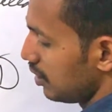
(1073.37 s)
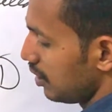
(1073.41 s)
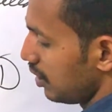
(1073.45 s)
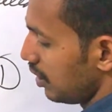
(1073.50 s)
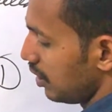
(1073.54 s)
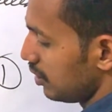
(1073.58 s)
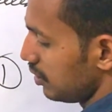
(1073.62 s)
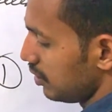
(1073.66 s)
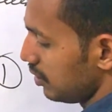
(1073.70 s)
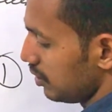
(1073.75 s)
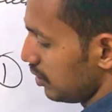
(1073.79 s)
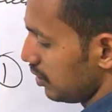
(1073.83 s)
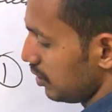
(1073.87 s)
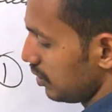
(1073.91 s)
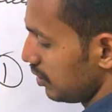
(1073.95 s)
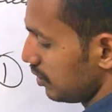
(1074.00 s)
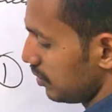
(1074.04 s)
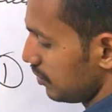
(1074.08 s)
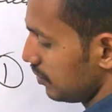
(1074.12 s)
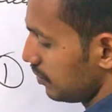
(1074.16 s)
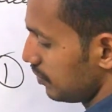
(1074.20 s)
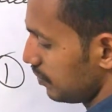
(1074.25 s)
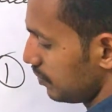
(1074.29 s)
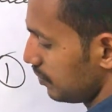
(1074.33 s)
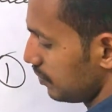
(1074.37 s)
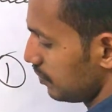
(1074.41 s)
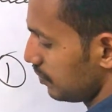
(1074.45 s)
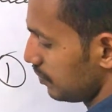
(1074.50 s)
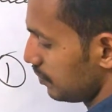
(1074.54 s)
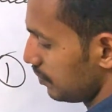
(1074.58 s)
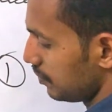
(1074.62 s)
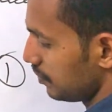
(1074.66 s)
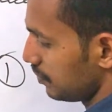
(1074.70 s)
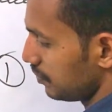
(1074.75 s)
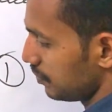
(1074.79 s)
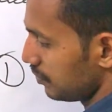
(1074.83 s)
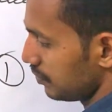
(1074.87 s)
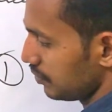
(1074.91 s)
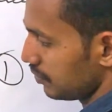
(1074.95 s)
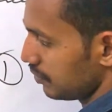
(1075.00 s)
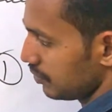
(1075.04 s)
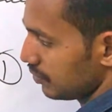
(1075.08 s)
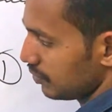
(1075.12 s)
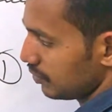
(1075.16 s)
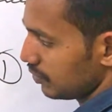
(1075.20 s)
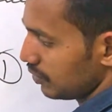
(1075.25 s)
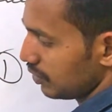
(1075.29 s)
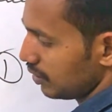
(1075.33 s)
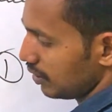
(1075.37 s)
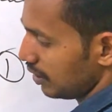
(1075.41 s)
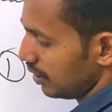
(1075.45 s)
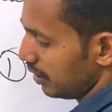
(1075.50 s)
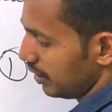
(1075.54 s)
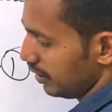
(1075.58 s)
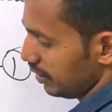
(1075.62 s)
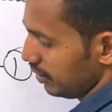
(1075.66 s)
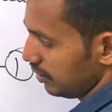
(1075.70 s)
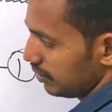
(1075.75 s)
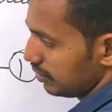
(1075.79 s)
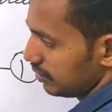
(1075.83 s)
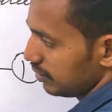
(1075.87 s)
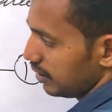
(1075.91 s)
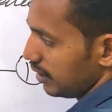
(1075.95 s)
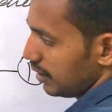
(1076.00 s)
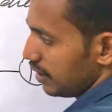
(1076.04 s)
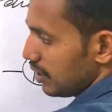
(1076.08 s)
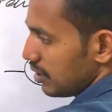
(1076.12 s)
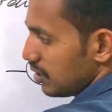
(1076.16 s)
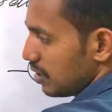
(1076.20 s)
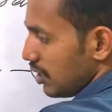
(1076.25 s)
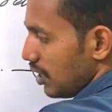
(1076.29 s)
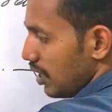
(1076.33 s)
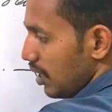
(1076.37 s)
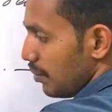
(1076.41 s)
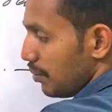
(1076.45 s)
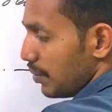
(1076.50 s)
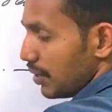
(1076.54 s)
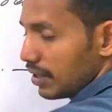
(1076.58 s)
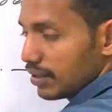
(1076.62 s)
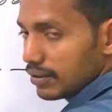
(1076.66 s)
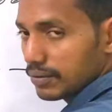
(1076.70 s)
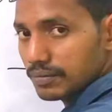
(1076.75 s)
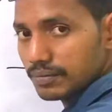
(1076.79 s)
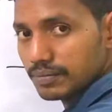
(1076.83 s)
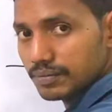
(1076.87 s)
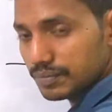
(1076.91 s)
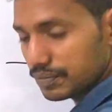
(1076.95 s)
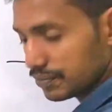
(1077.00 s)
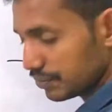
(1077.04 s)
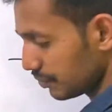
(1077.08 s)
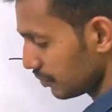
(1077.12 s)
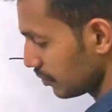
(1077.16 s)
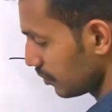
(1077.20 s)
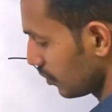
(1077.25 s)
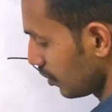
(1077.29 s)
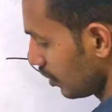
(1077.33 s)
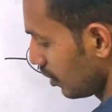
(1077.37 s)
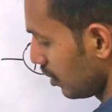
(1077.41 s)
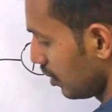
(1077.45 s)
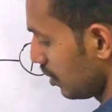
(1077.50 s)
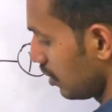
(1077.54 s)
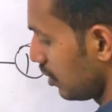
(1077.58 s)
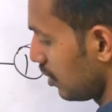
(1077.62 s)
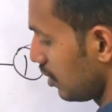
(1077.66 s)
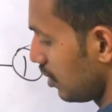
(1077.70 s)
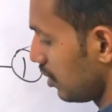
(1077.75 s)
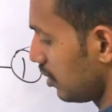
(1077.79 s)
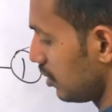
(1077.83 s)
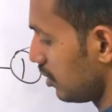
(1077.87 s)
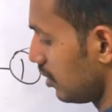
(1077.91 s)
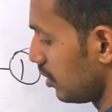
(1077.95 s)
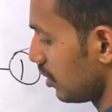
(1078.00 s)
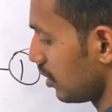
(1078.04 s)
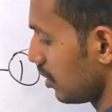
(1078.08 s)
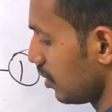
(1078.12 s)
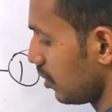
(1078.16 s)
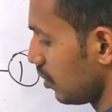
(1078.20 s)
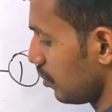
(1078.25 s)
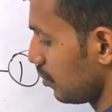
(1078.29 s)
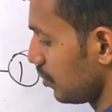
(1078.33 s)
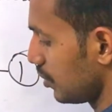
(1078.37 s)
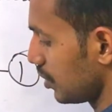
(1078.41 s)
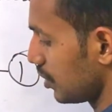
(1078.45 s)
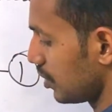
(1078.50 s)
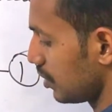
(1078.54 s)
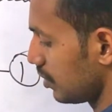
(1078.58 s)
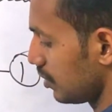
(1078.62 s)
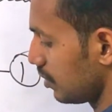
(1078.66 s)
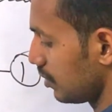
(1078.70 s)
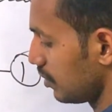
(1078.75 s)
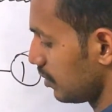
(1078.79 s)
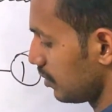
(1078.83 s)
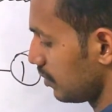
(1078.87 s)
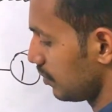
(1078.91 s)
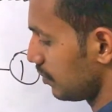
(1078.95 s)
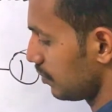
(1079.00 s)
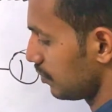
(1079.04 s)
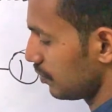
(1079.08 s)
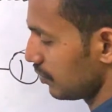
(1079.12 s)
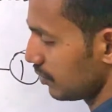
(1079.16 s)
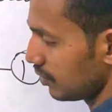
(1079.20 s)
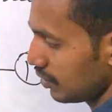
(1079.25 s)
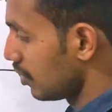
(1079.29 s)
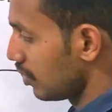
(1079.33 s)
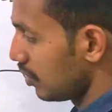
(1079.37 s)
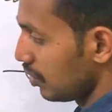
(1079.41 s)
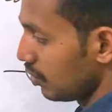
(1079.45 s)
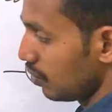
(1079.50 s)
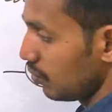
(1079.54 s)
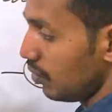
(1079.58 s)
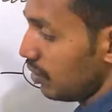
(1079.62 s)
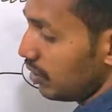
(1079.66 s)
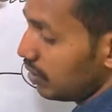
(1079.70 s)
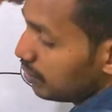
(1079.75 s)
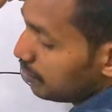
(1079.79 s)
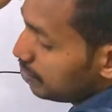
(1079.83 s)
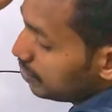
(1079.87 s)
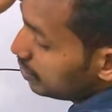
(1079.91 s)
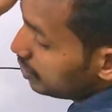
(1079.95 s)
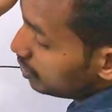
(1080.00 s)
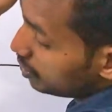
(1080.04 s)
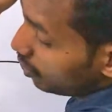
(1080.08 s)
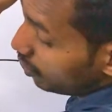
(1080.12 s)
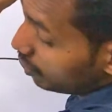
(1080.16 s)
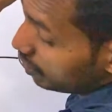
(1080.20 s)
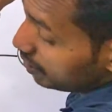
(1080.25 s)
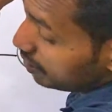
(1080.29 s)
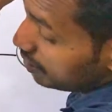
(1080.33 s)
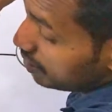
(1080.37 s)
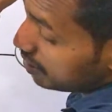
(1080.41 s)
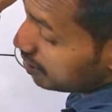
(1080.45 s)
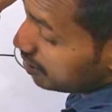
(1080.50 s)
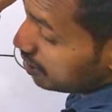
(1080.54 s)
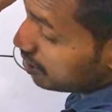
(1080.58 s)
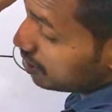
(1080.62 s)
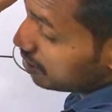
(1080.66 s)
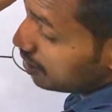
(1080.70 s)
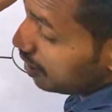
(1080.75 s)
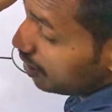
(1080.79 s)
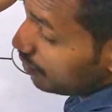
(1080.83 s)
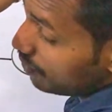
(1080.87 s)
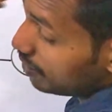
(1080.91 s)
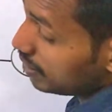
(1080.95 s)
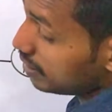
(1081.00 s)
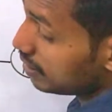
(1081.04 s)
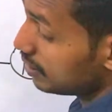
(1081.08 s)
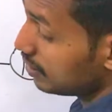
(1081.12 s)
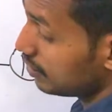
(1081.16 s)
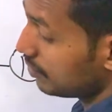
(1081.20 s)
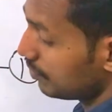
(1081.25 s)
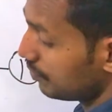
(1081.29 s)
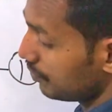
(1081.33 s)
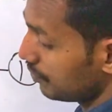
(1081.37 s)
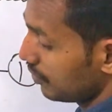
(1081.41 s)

100. Clear? That is AB. 100 km. What will be the total distance traveled?